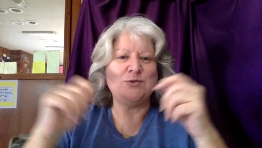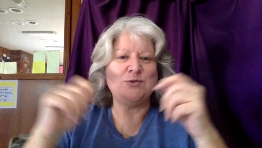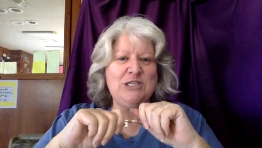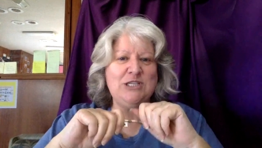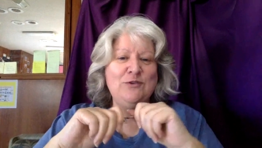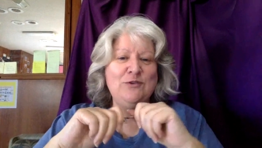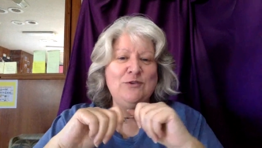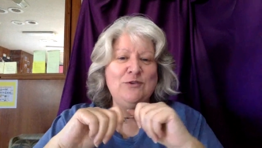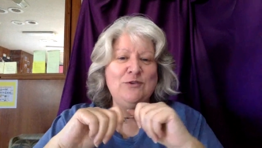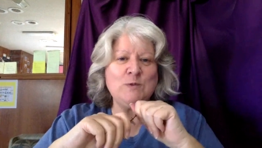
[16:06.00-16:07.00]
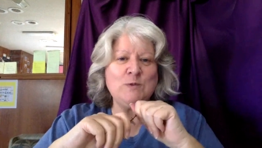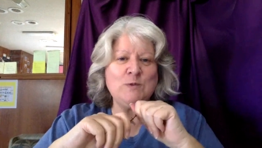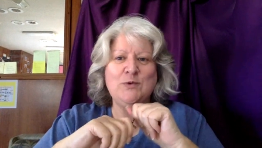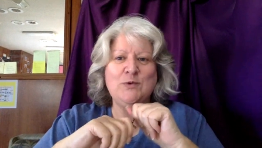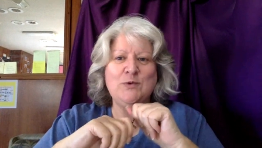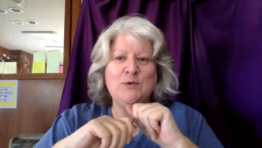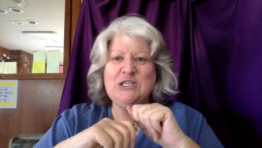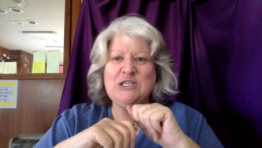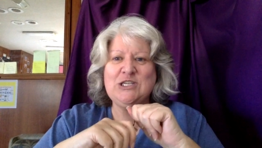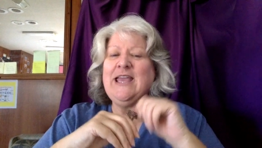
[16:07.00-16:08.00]
achieve your goals that you want to
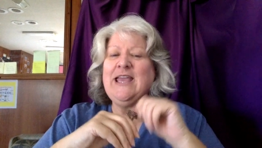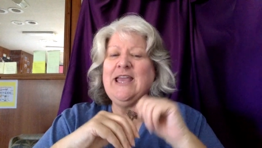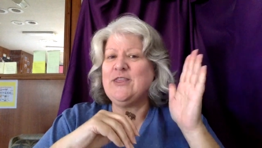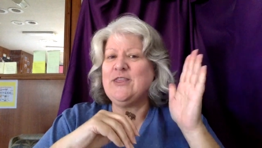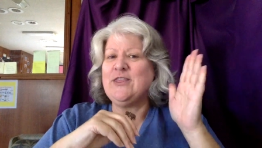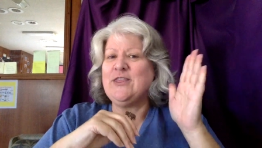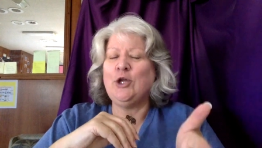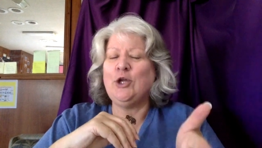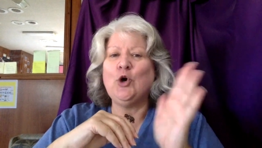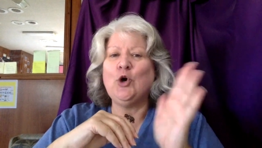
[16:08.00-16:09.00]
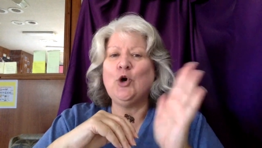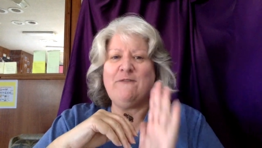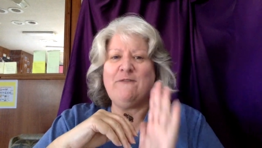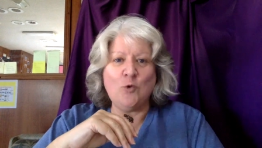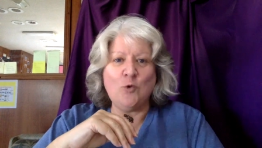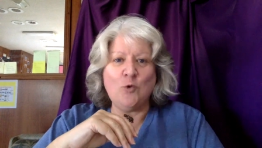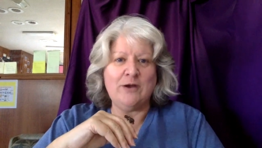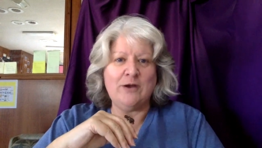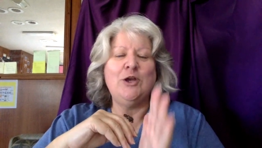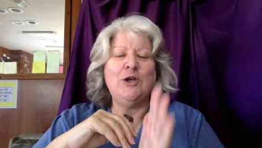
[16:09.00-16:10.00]
achieve either on or before
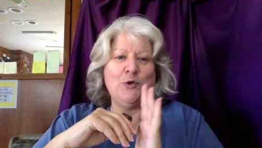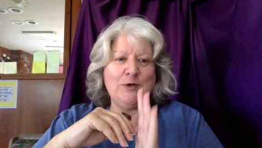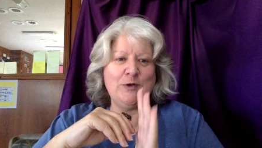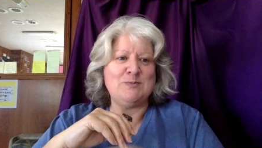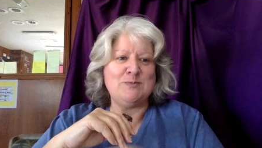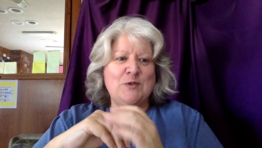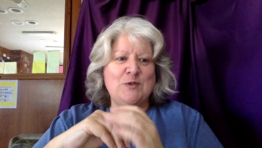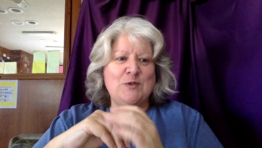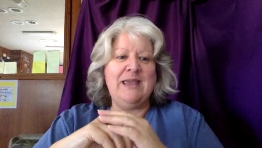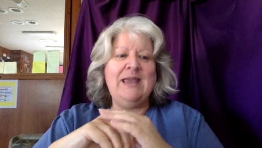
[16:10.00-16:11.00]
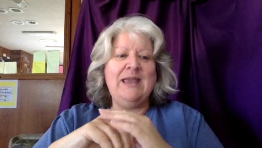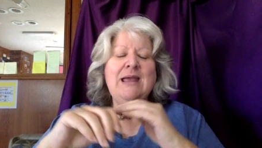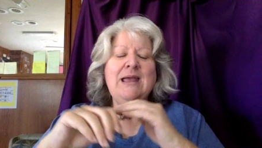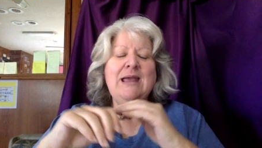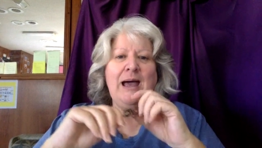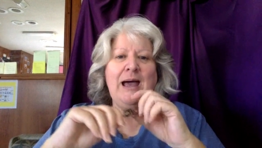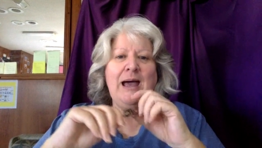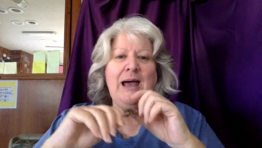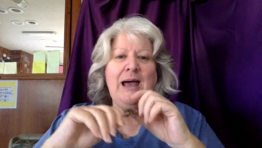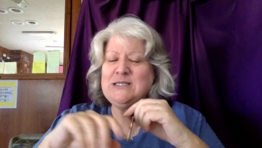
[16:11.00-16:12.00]
your next birthday,
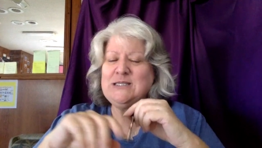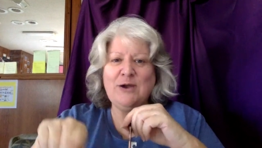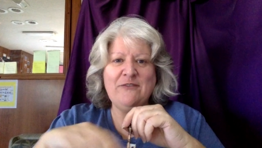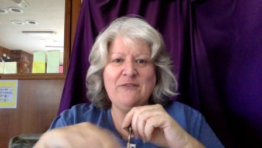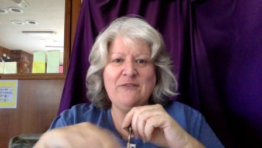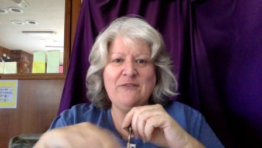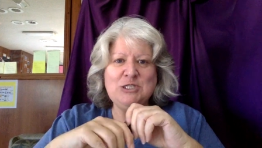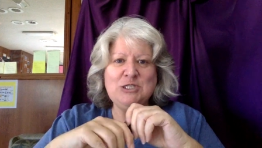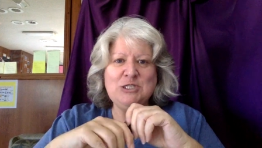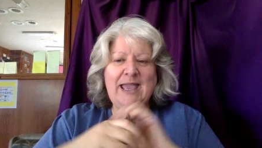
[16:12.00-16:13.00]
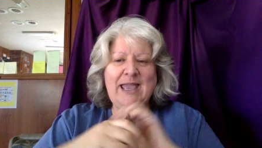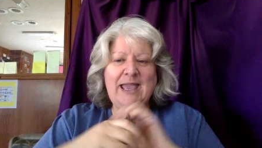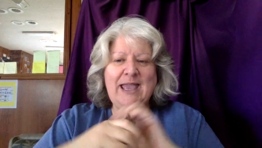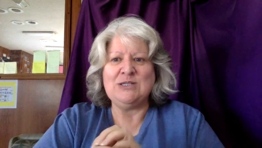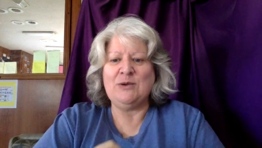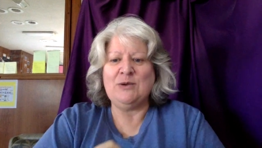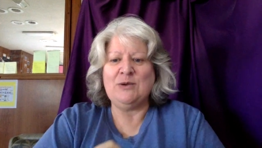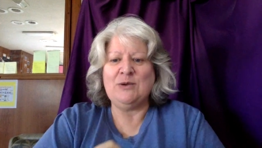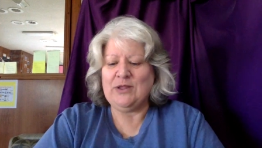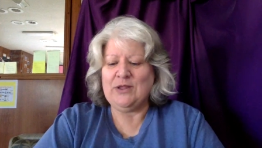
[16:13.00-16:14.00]
please private message me, and
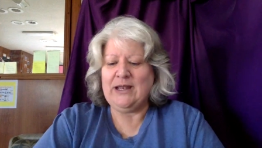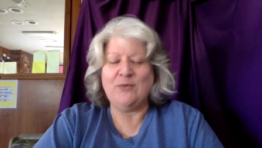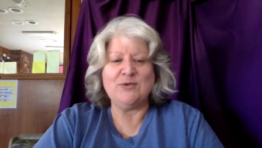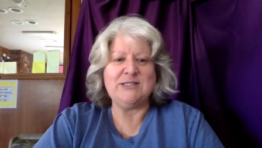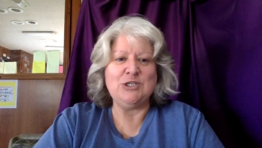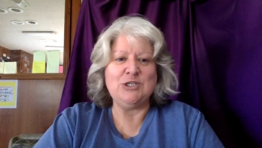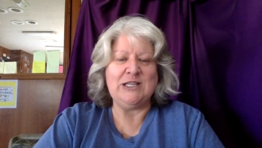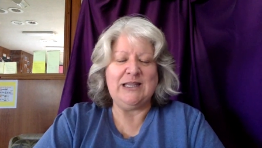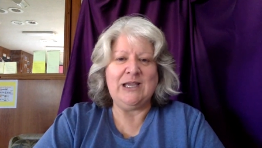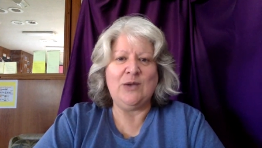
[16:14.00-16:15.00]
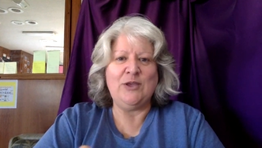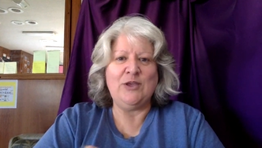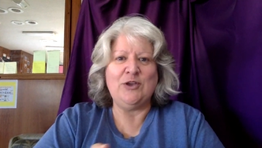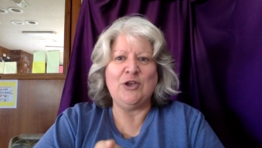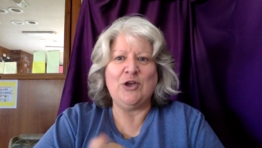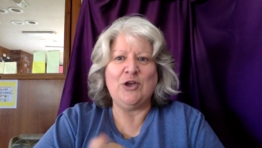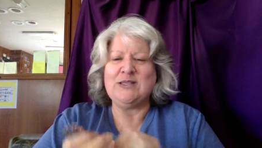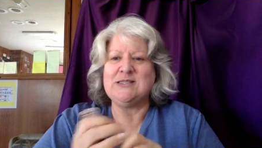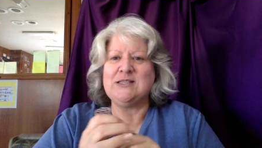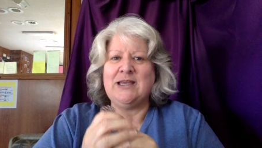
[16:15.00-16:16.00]
I will send you the link where you can go
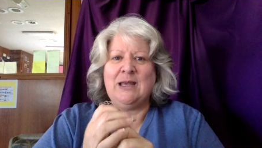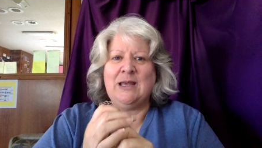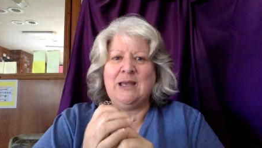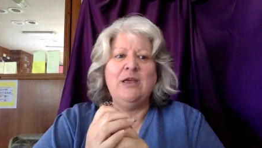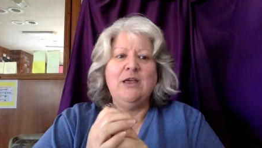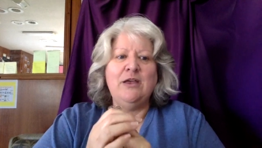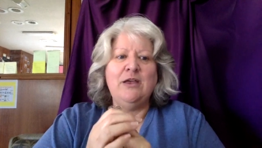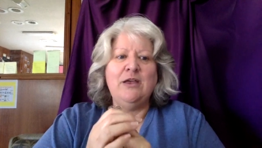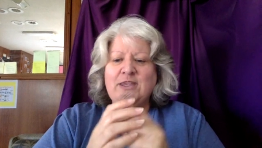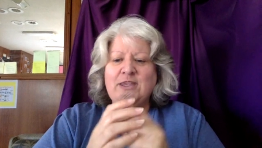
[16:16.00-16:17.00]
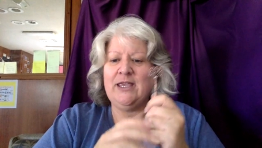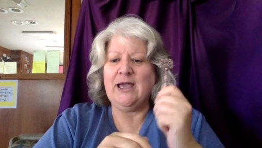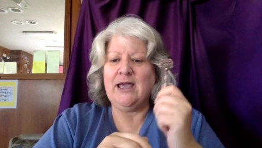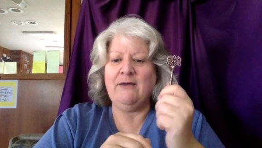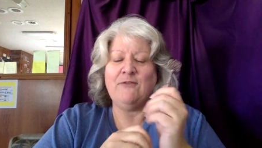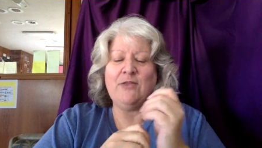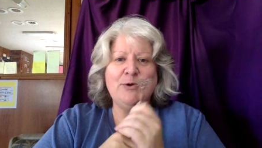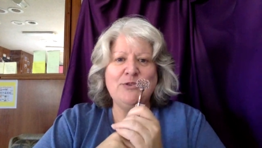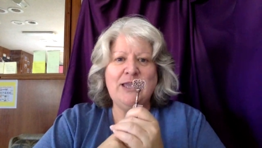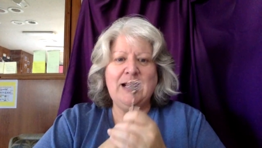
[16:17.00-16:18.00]
and sign up for the
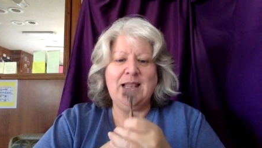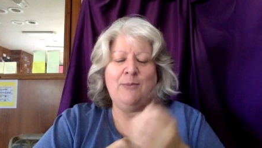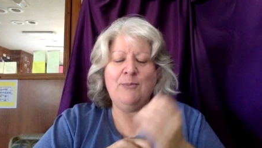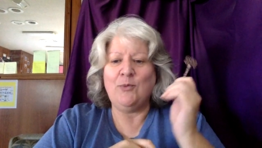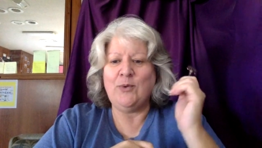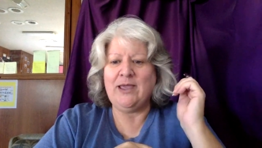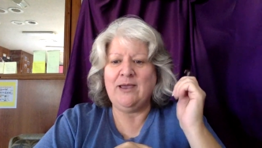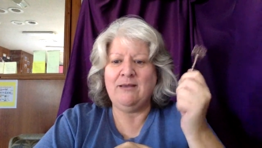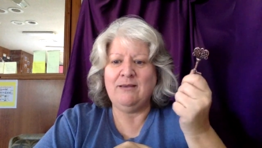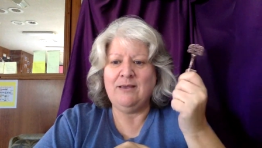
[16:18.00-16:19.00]
birthday club, where